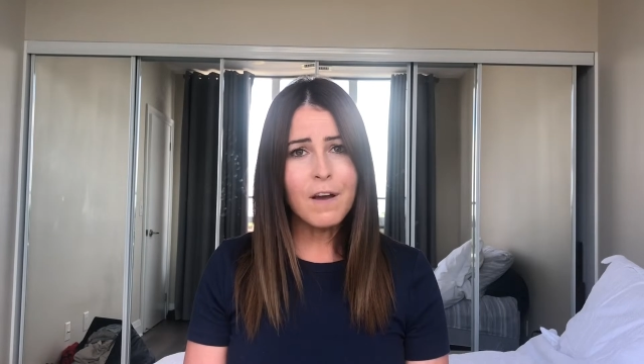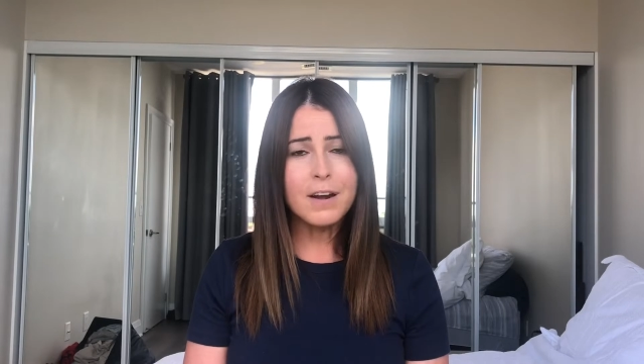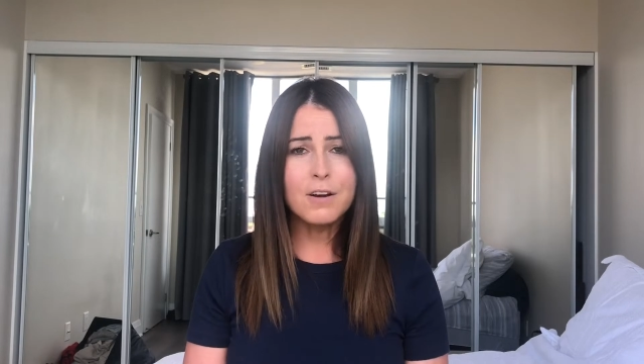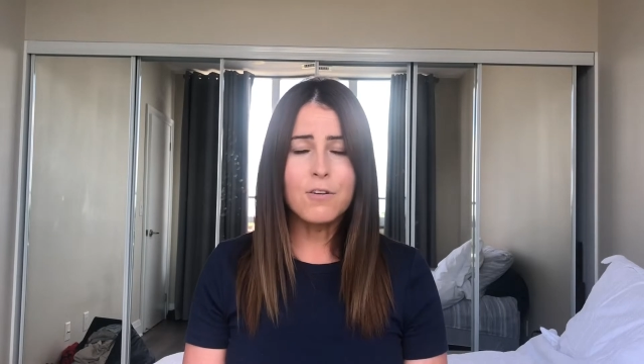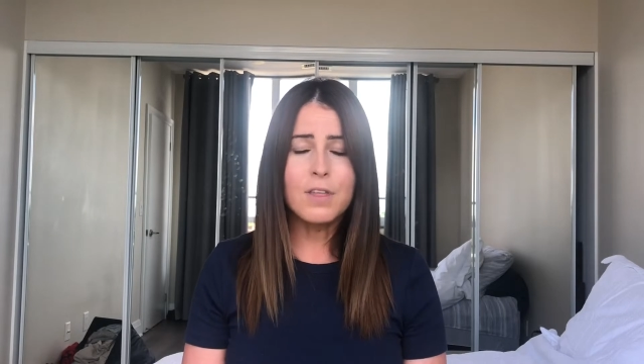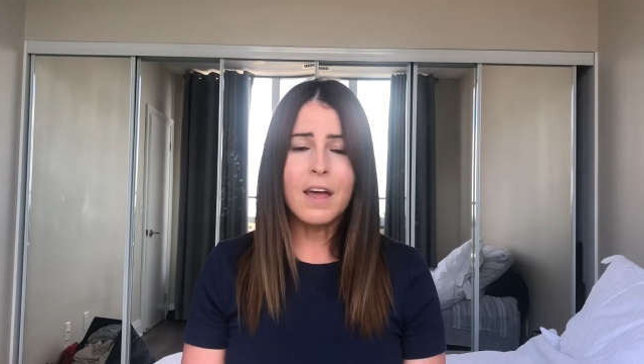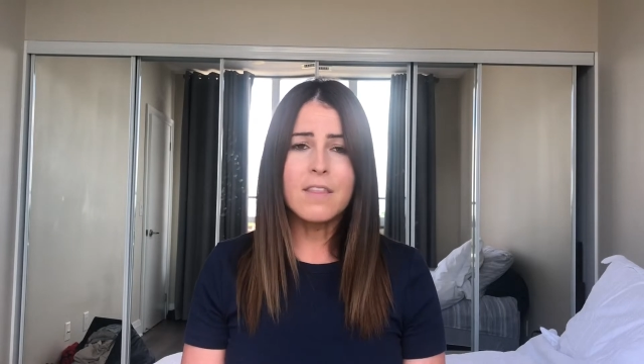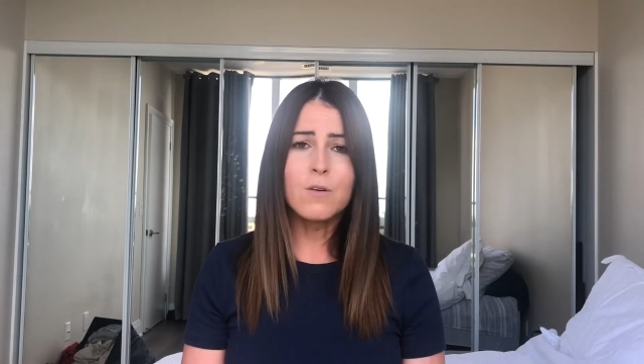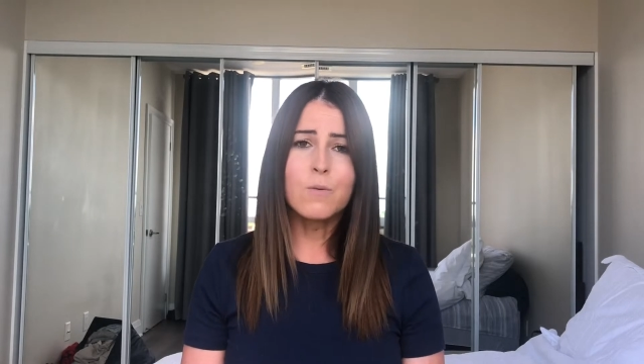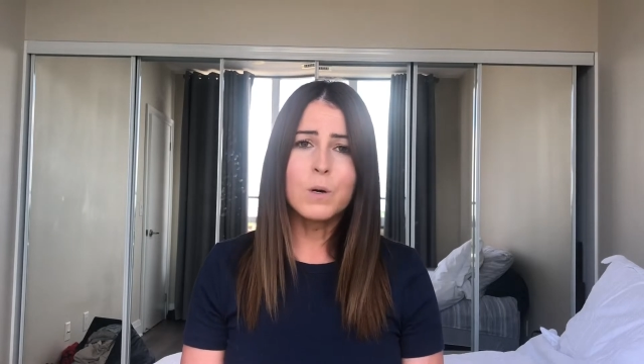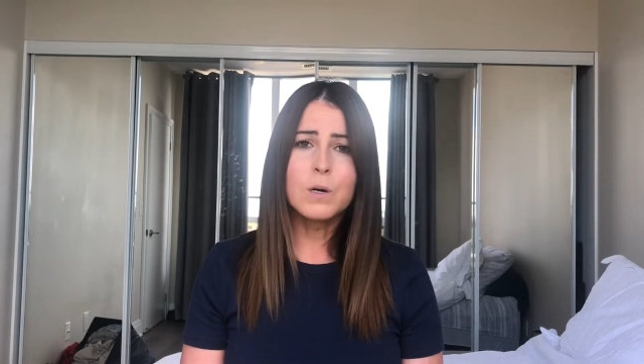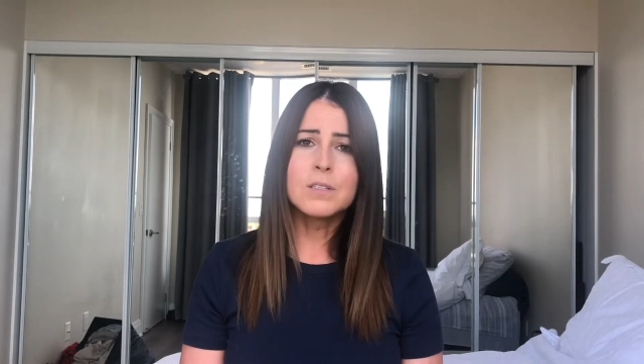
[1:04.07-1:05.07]
I know that
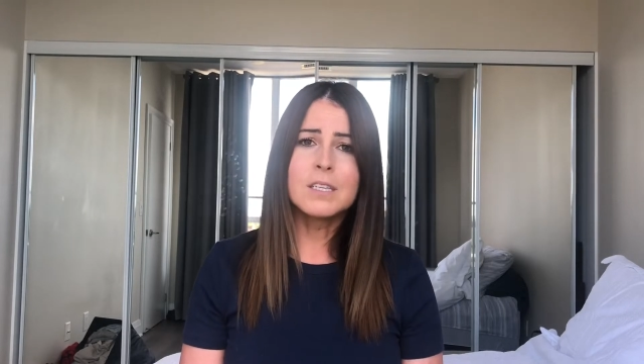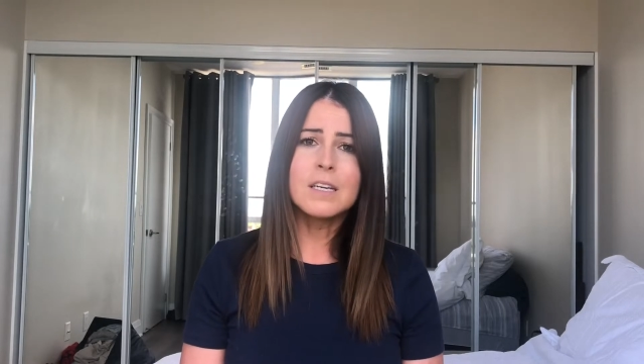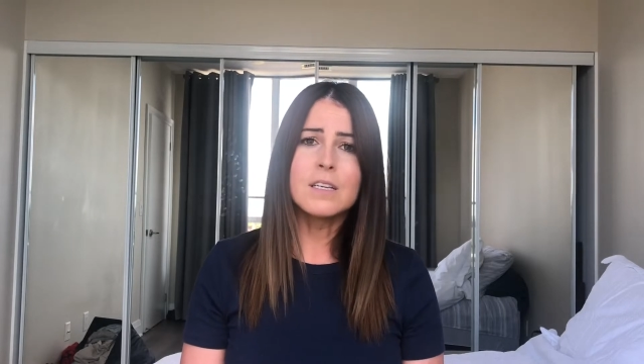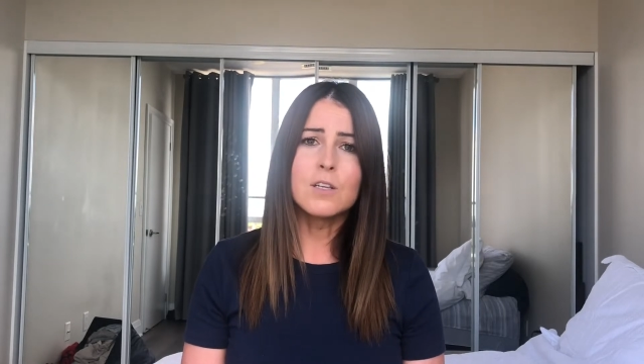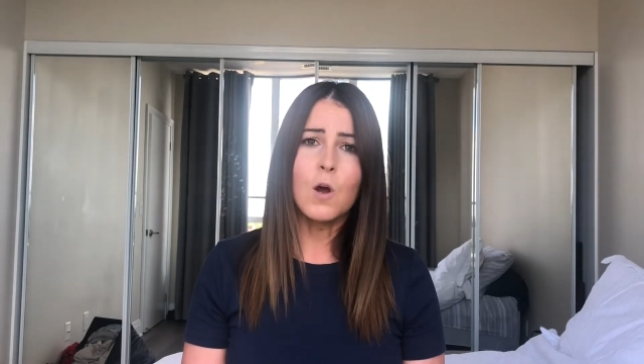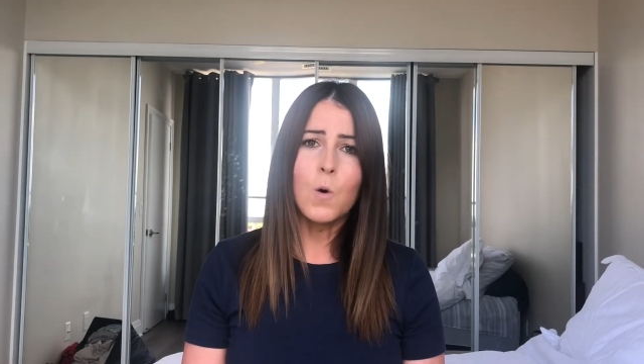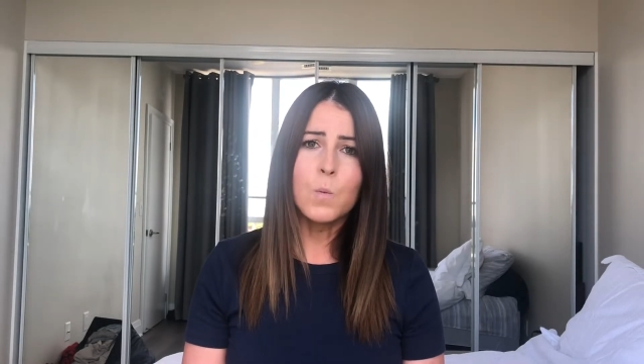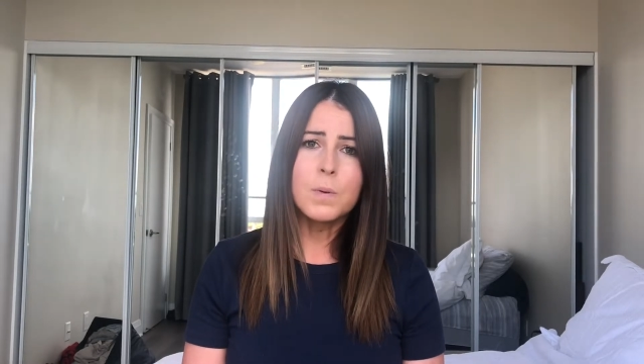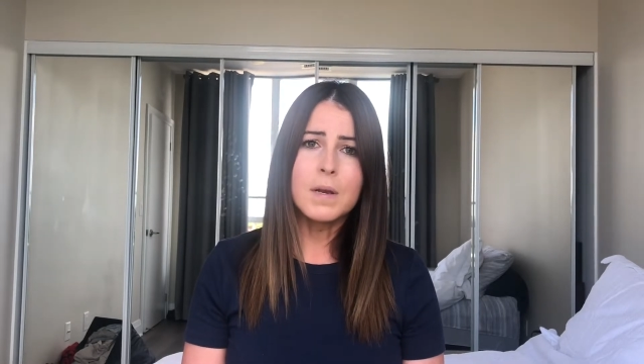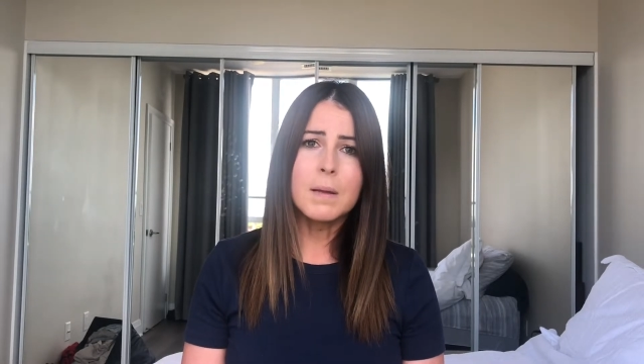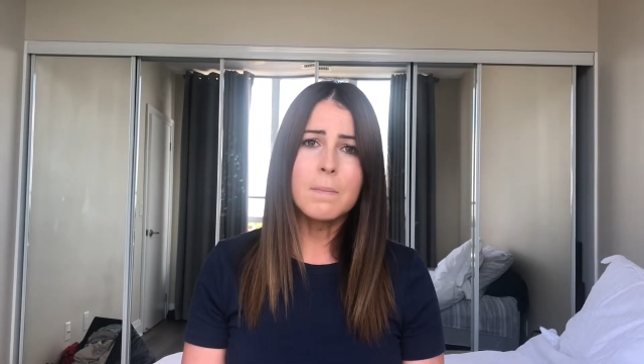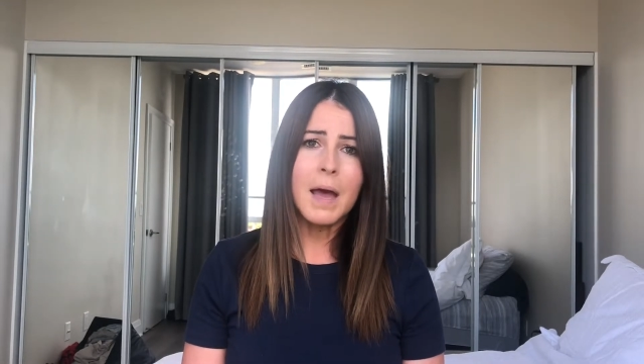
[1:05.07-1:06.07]
the world is
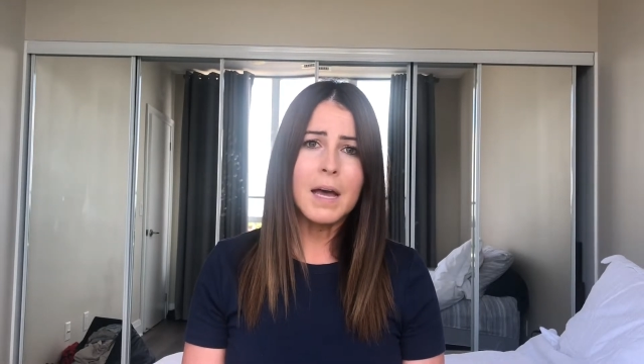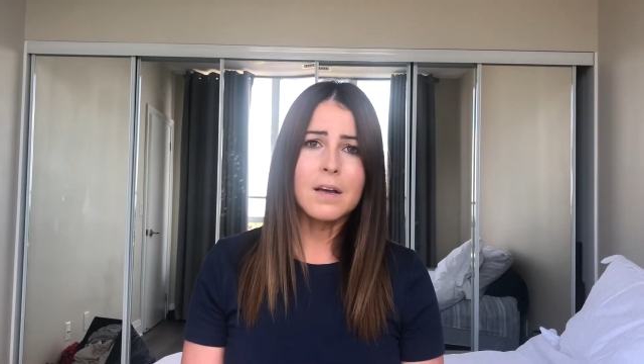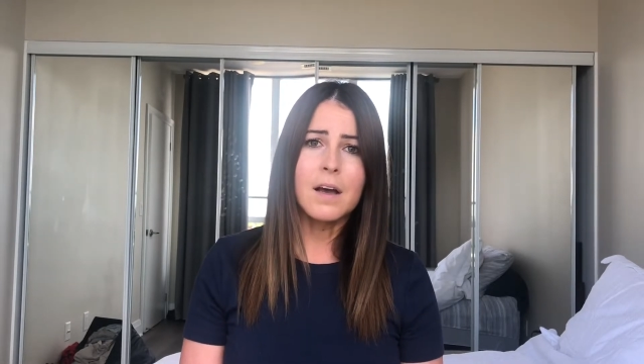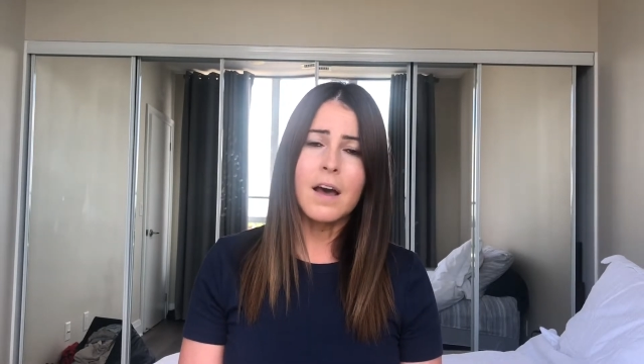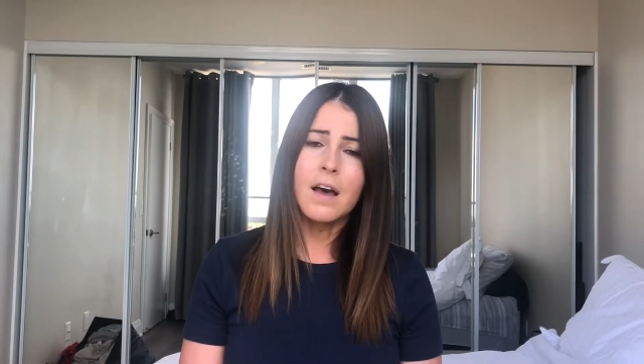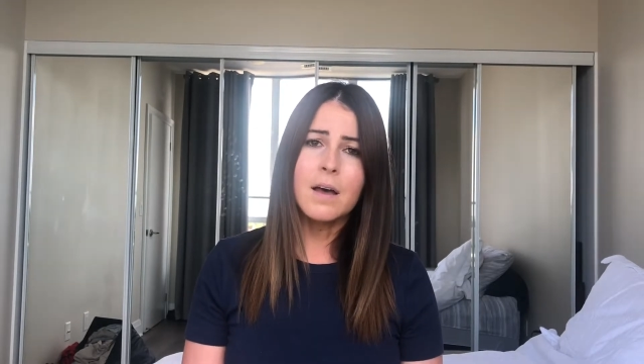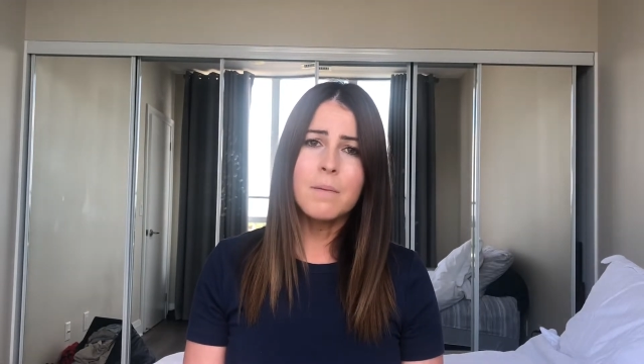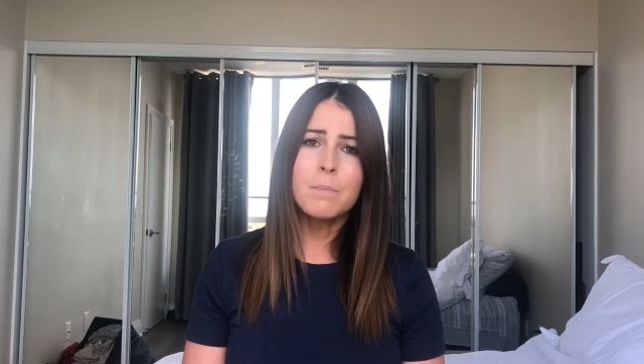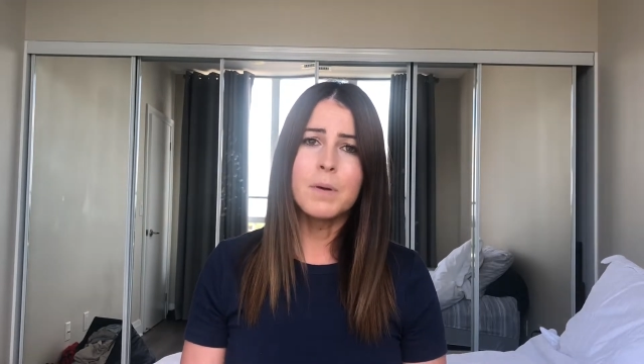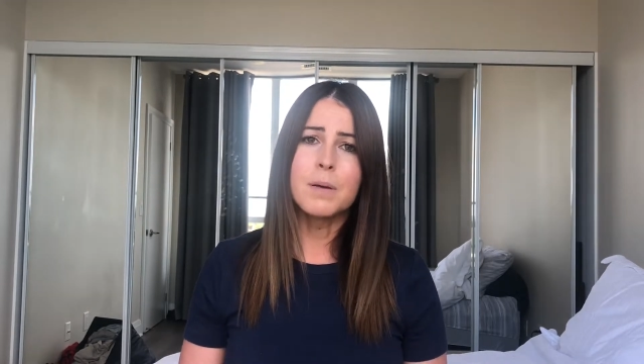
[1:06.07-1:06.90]
opening back up,